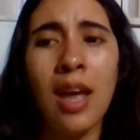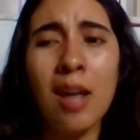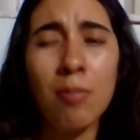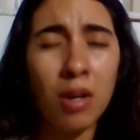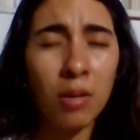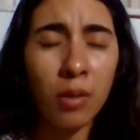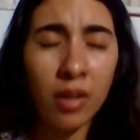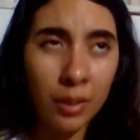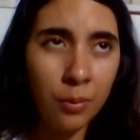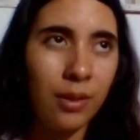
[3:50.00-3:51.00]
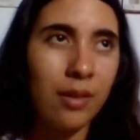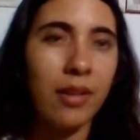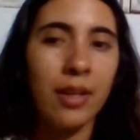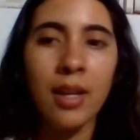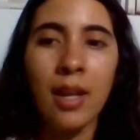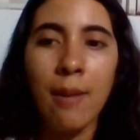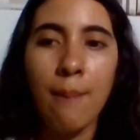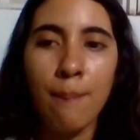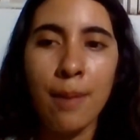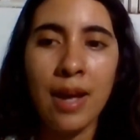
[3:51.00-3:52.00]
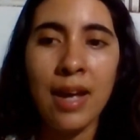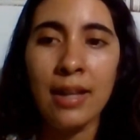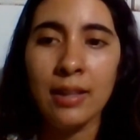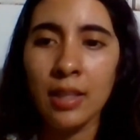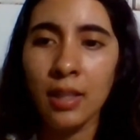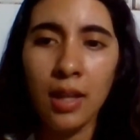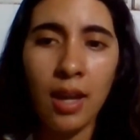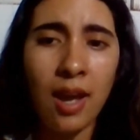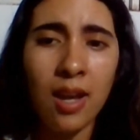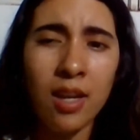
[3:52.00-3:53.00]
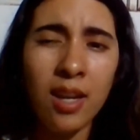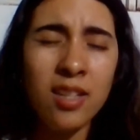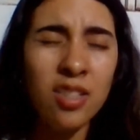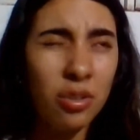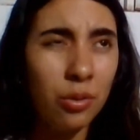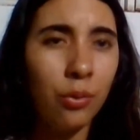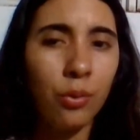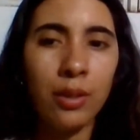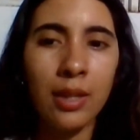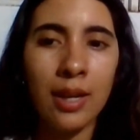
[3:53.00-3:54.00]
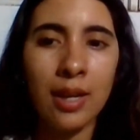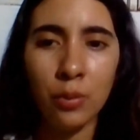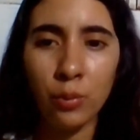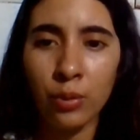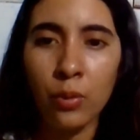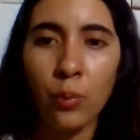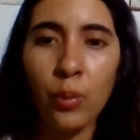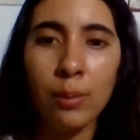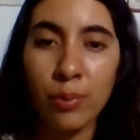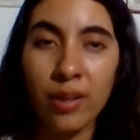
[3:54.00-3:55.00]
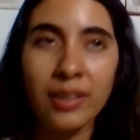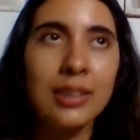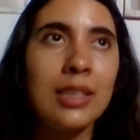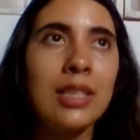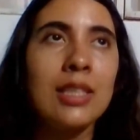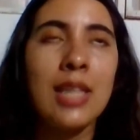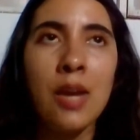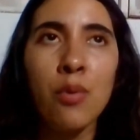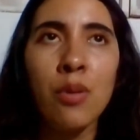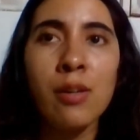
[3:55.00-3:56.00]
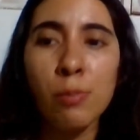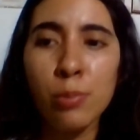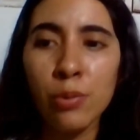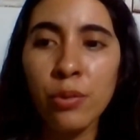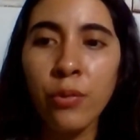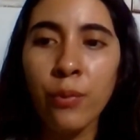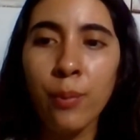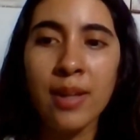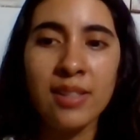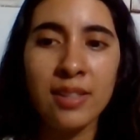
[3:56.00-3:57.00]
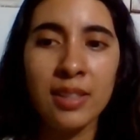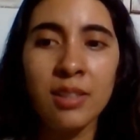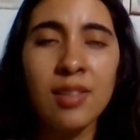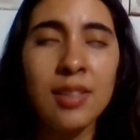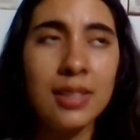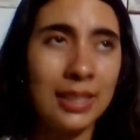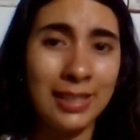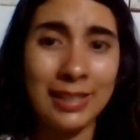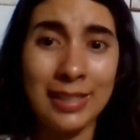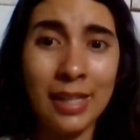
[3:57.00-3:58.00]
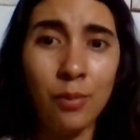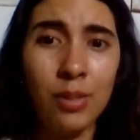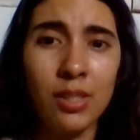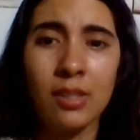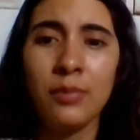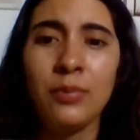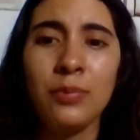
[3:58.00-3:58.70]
and more vocabulary, but I am sure that with practice I will improve my skills in this language.